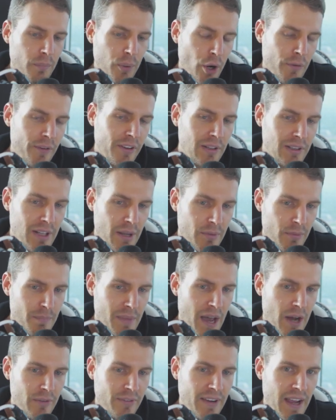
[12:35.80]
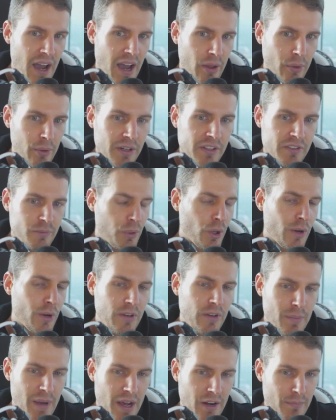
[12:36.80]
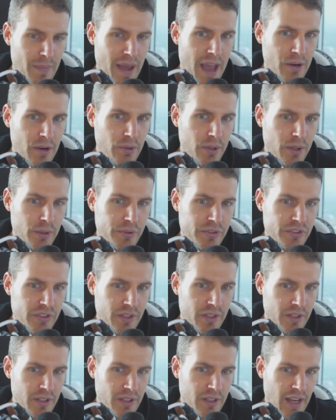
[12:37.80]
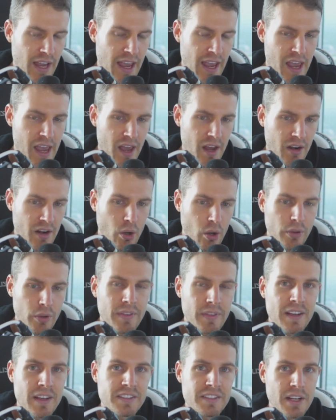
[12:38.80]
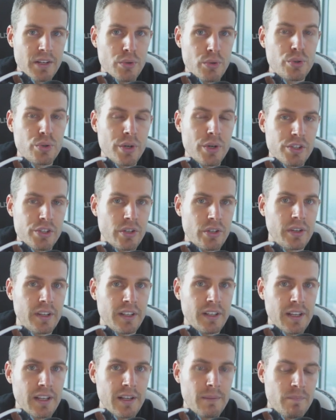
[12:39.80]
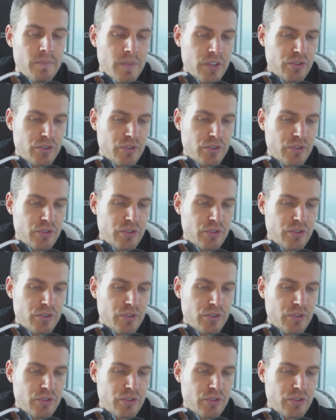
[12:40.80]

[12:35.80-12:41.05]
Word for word: Perfect amount of calories, perfect amount of macros, and all the things I nutritionally need.